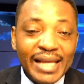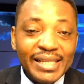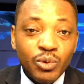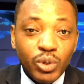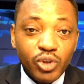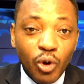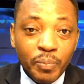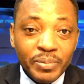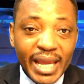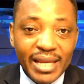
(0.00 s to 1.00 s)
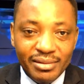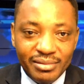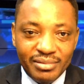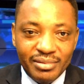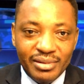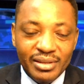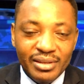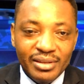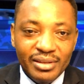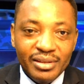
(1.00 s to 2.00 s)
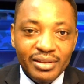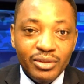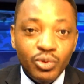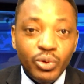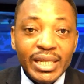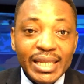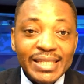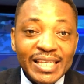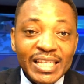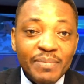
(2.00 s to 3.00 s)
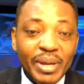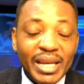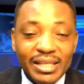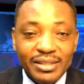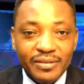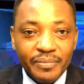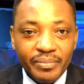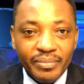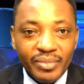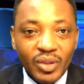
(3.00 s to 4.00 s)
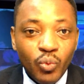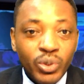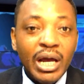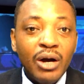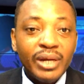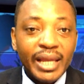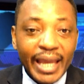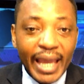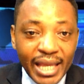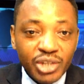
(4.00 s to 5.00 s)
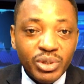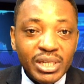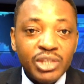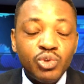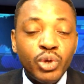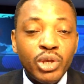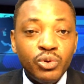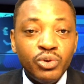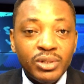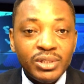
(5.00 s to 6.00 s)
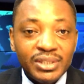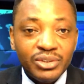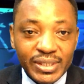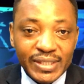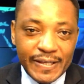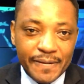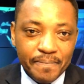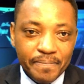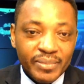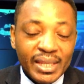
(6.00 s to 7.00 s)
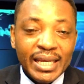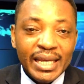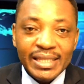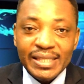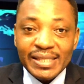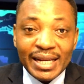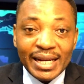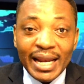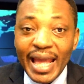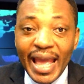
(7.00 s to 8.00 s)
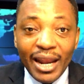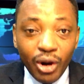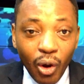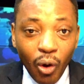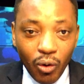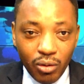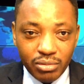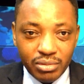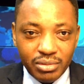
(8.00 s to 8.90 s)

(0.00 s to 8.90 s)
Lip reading: as it was obtained during its independence without entering into a union treaty. It is clear law.